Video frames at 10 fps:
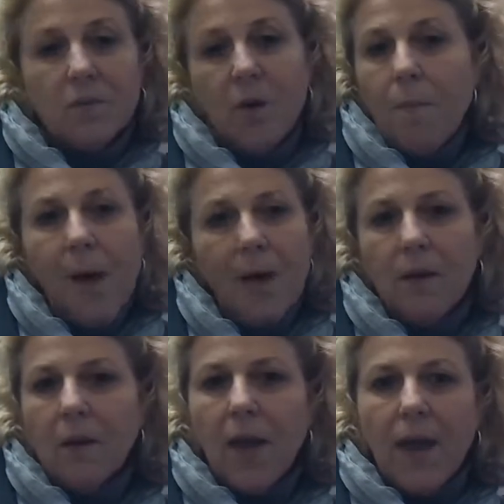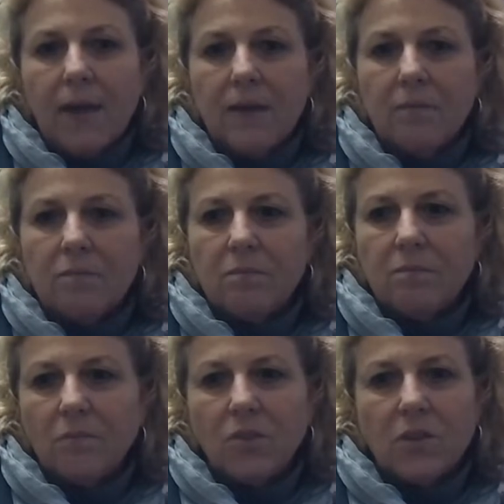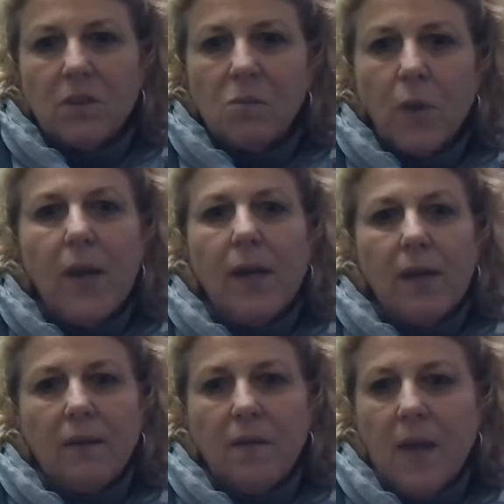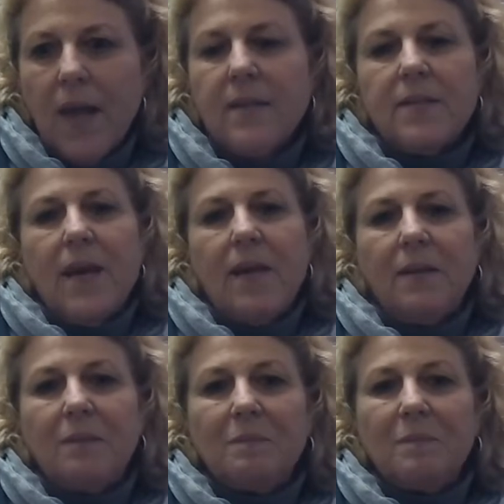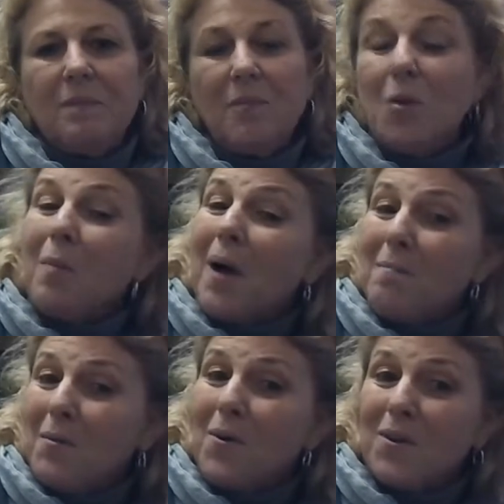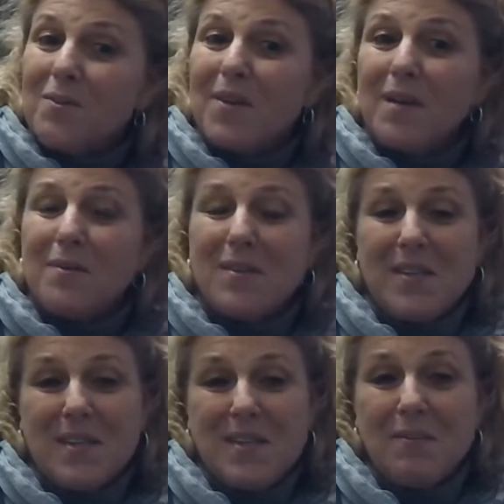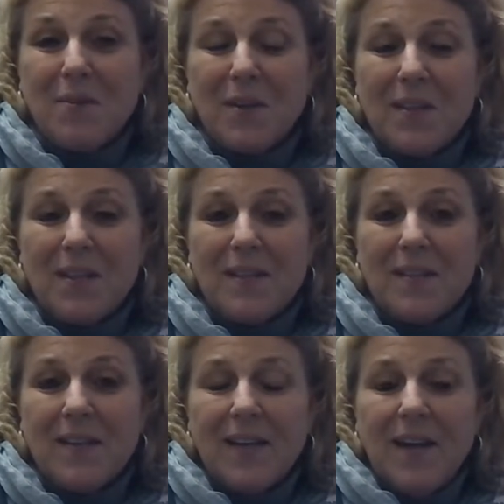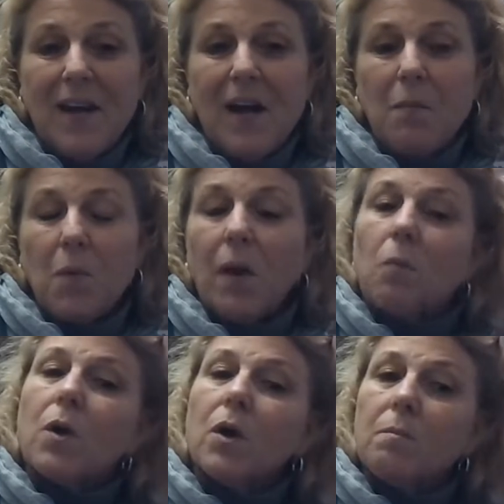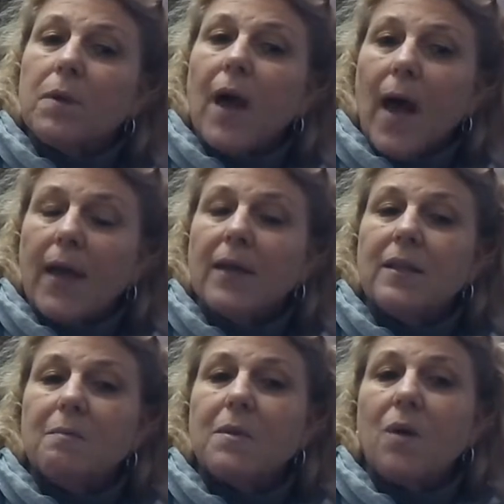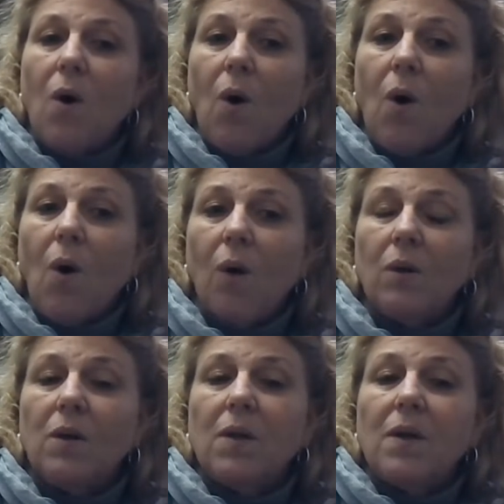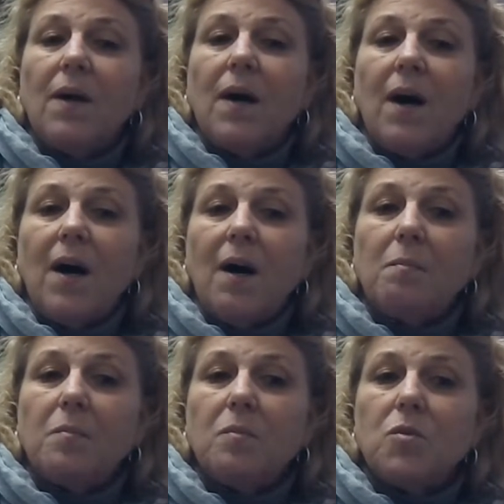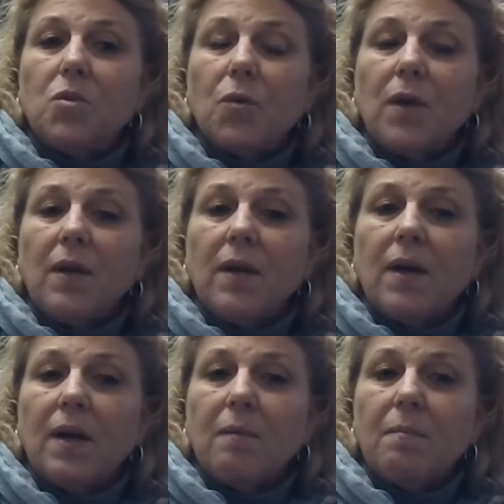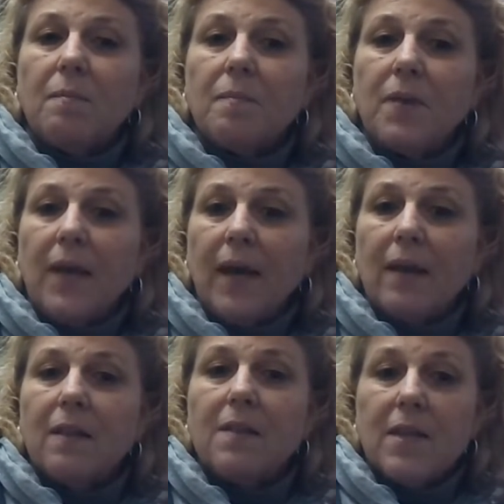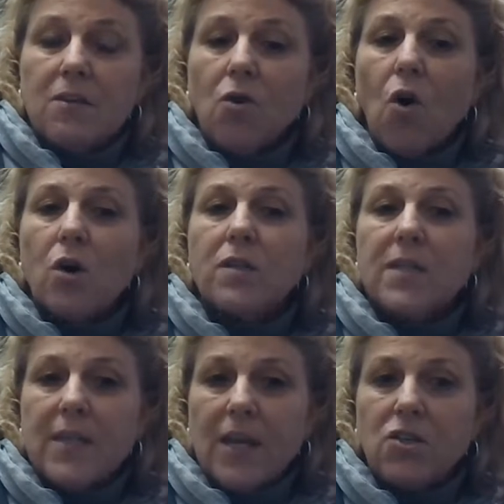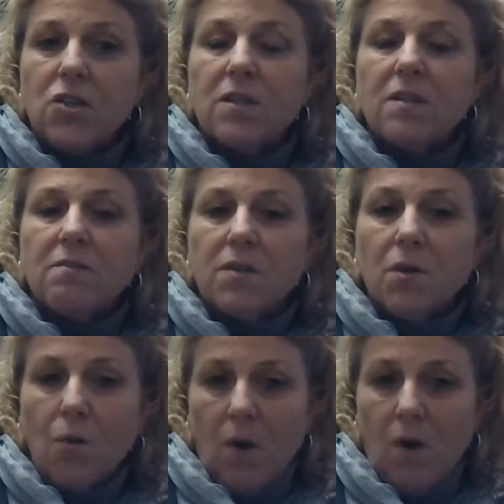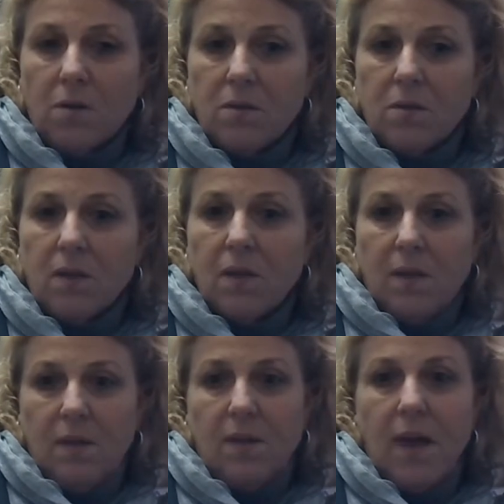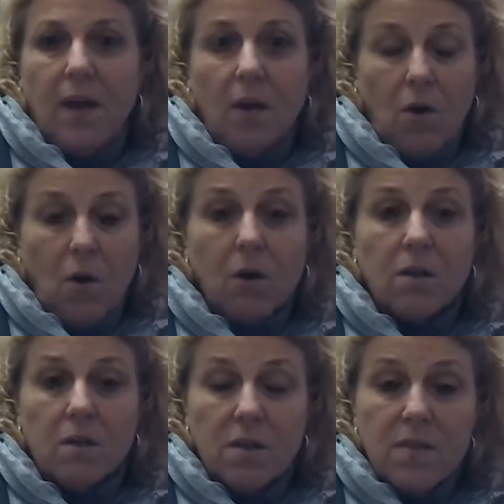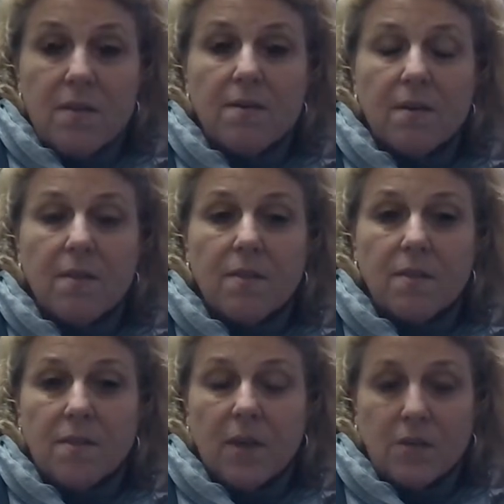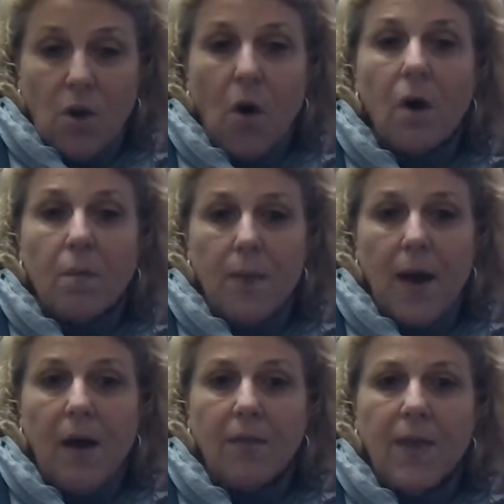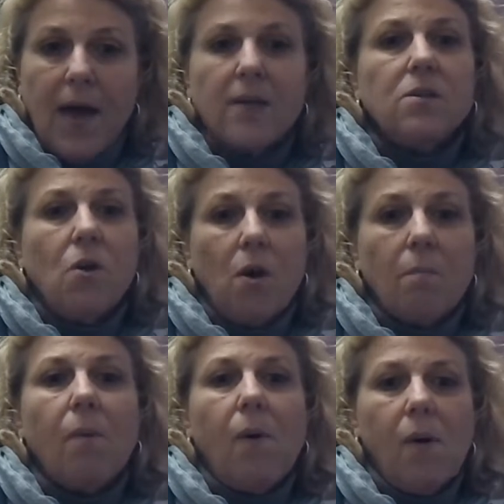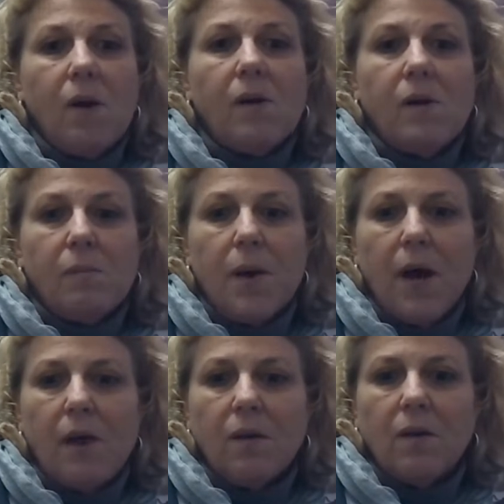Go by and look at it, read it, glance at it. You might be one of the families that did one of these, um, and we're going to be hanging them in the hall um, during um, Lent. These are stations of the cross that are the that talk about that dark part about